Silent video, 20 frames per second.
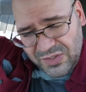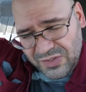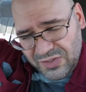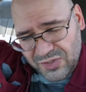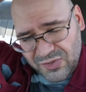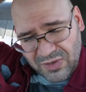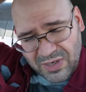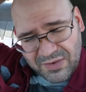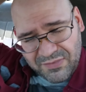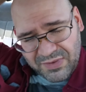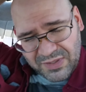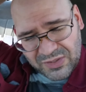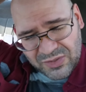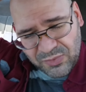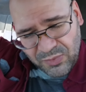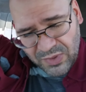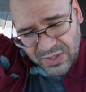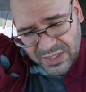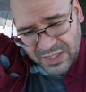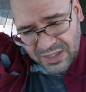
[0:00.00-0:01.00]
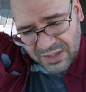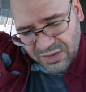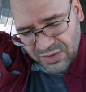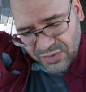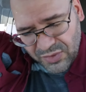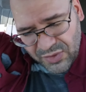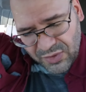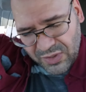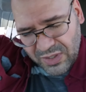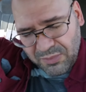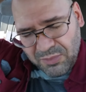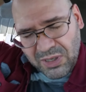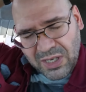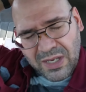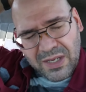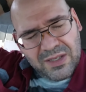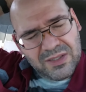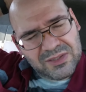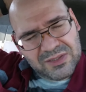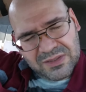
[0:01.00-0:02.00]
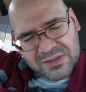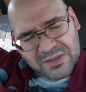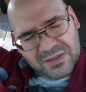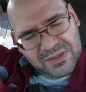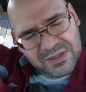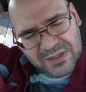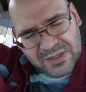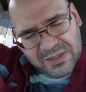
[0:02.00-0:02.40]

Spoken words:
driving 20, 30 miles